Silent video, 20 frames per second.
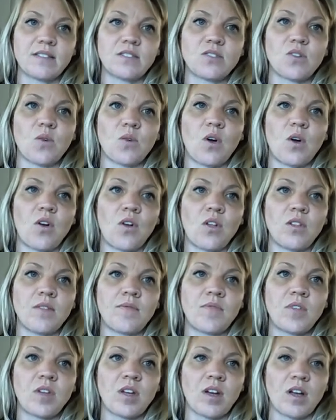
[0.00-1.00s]
So all
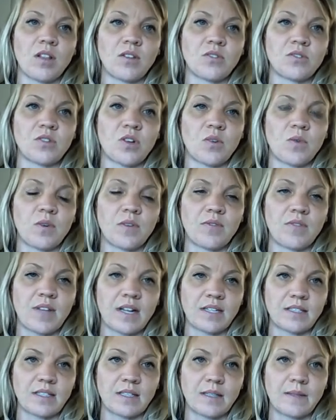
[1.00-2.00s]
of the colors are
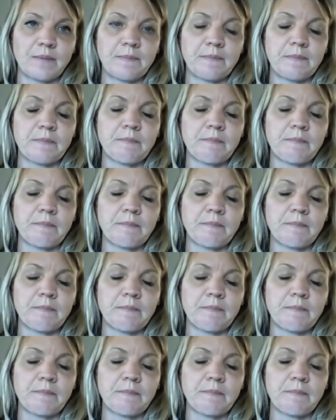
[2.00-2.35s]
reflected.